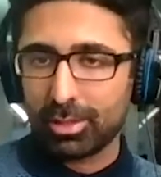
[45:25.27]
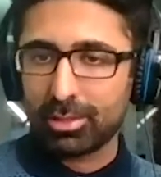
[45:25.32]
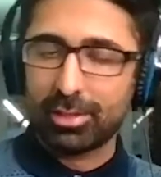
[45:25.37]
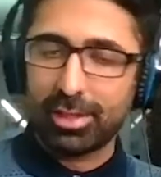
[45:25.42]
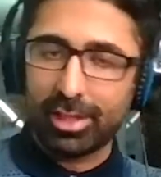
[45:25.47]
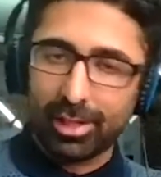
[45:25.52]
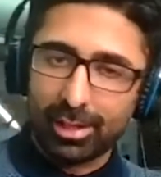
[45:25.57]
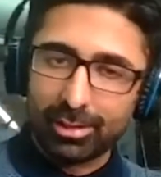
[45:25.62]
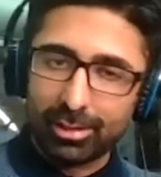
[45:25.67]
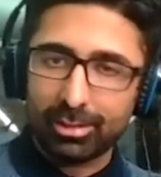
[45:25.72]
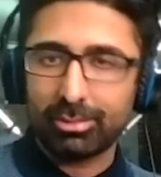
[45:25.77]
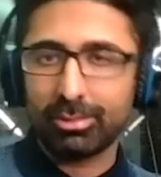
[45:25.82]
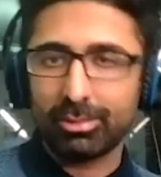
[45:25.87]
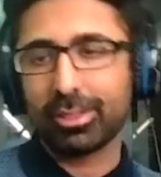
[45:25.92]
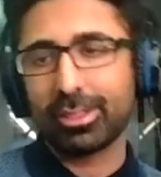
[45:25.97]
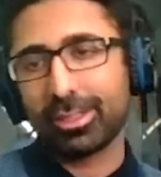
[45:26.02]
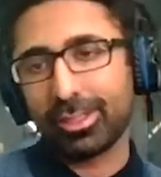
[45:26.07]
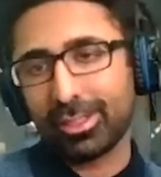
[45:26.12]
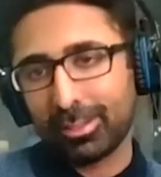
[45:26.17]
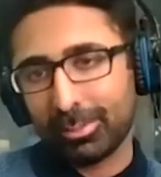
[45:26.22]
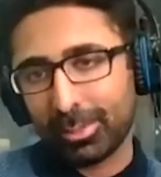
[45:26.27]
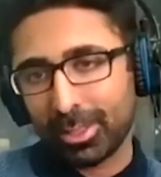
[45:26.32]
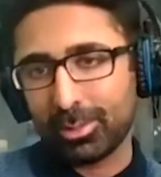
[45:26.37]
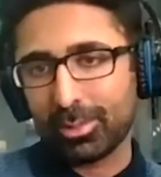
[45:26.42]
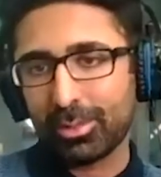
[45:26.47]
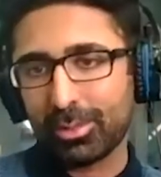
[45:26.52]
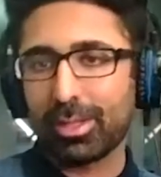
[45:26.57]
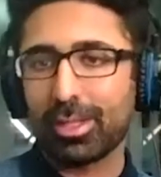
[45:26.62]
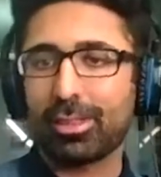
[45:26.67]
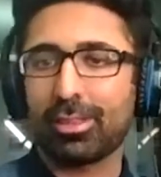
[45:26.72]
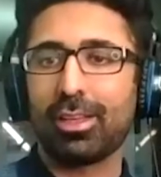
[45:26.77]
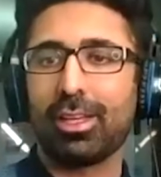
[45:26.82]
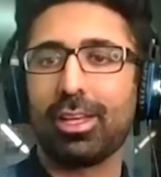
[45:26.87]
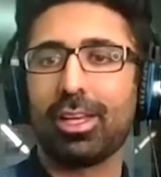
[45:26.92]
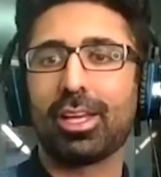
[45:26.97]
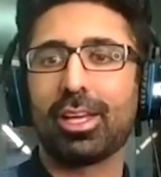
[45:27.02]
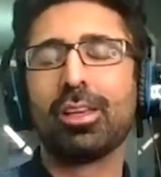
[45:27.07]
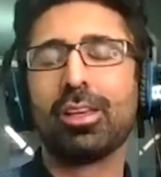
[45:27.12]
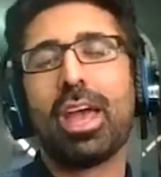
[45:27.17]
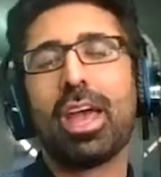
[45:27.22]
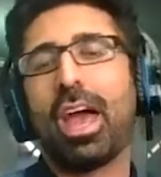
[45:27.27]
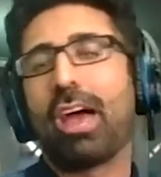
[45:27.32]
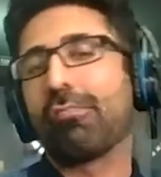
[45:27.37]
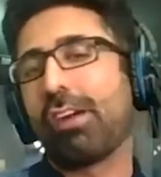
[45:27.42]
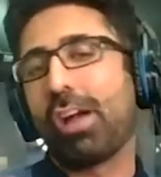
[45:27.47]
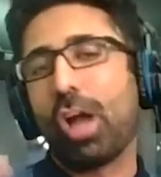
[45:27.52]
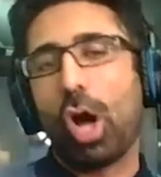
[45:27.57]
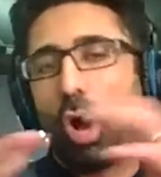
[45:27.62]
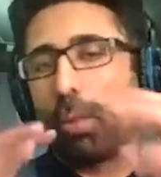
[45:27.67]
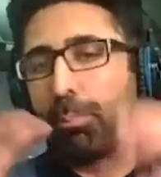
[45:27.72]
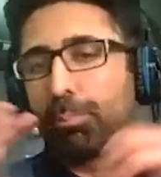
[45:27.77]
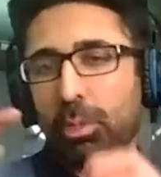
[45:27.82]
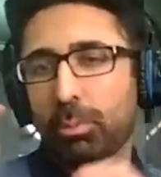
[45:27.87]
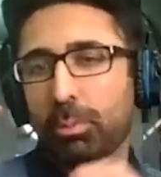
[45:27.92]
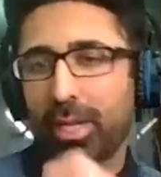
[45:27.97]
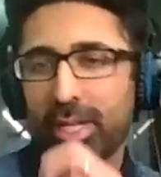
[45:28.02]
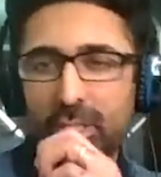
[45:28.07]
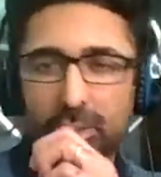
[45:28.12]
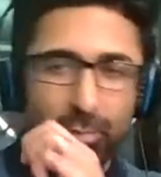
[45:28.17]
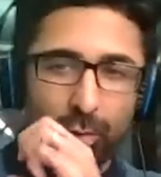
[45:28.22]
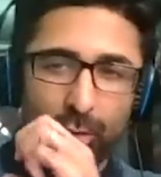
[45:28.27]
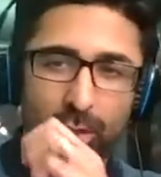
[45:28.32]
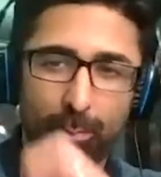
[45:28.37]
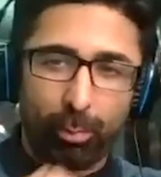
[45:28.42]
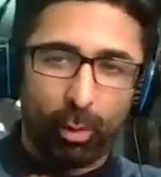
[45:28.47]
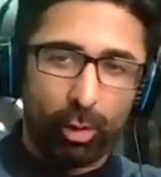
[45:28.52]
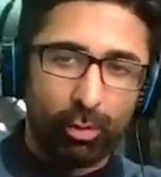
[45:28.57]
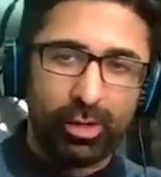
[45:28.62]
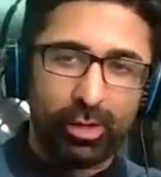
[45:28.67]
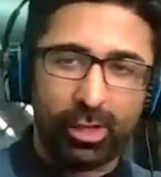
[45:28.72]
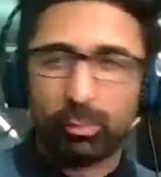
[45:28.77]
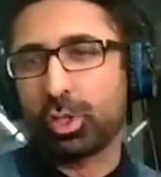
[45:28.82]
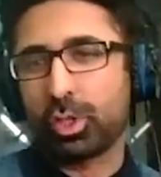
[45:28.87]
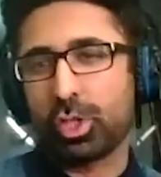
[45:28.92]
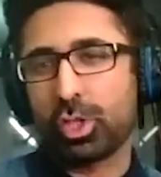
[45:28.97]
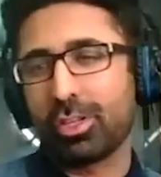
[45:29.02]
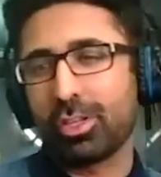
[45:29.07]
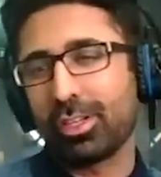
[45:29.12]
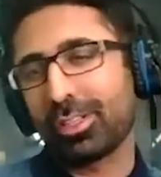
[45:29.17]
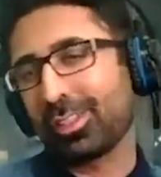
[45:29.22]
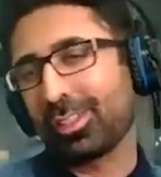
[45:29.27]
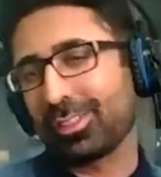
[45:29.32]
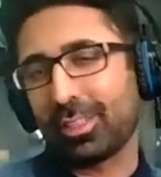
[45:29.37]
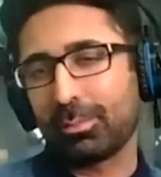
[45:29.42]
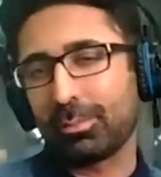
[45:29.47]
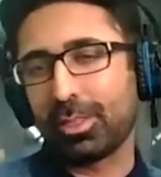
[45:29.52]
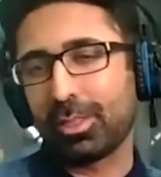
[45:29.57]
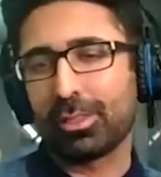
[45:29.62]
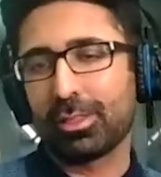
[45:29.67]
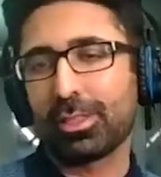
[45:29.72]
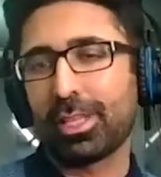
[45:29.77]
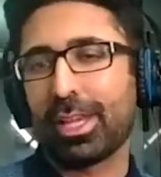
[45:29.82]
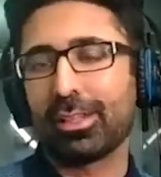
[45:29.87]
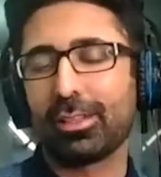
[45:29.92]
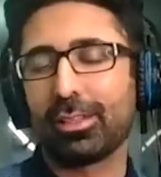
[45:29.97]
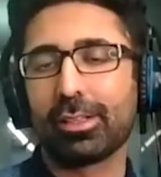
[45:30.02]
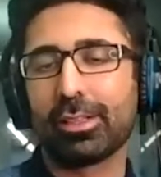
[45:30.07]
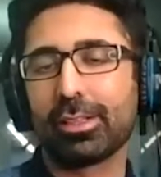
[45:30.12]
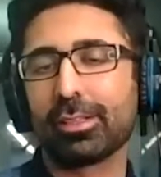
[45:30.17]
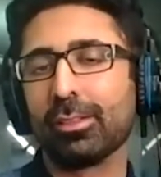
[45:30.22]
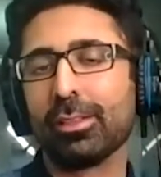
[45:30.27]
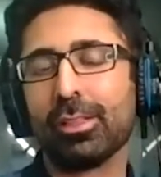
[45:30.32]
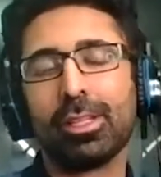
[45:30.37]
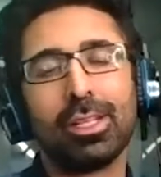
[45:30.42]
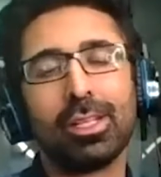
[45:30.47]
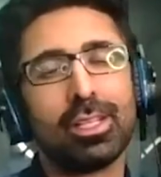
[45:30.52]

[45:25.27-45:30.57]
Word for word: Should I not do it? Am I doing the right thing? Have I optimized for the perfect return? Because I'm, you know, the analytical.